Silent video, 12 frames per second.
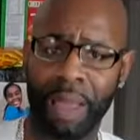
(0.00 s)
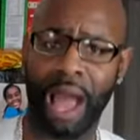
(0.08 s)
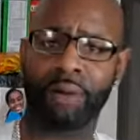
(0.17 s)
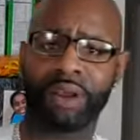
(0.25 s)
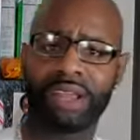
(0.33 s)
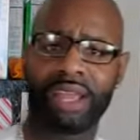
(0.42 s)

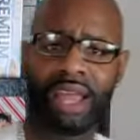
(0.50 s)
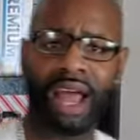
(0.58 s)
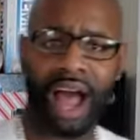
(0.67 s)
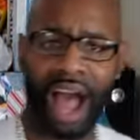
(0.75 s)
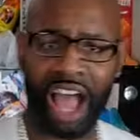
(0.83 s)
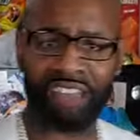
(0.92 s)
power,
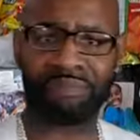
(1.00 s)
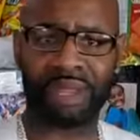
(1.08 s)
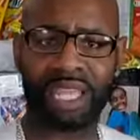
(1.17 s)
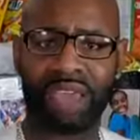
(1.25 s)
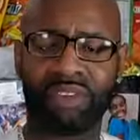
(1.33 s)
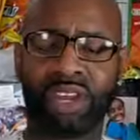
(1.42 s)
I've
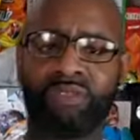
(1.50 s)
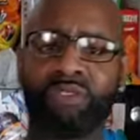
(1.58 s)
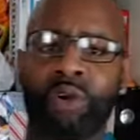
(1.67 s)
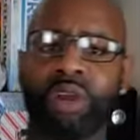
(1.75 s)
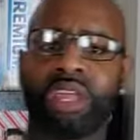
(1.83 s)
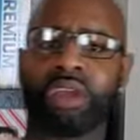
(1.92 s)
been given
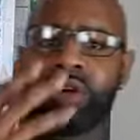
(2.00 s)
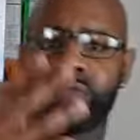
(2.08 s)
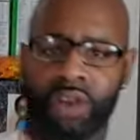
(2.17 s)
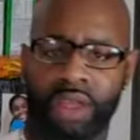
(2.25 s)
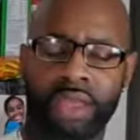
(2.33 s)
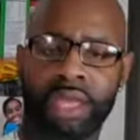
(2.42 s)
authority
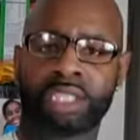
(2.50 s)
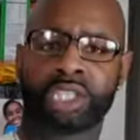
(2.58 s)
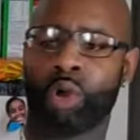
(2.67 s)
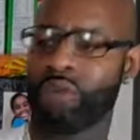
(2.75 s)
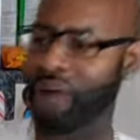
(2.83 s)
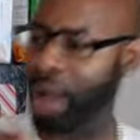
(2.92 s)
over it.
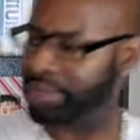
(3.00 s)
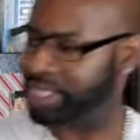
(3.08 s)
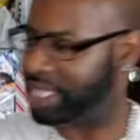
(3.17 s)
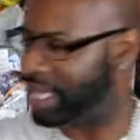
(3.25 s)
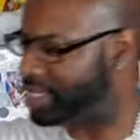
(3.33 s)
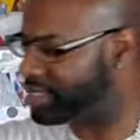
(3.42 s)
So if I'm seeing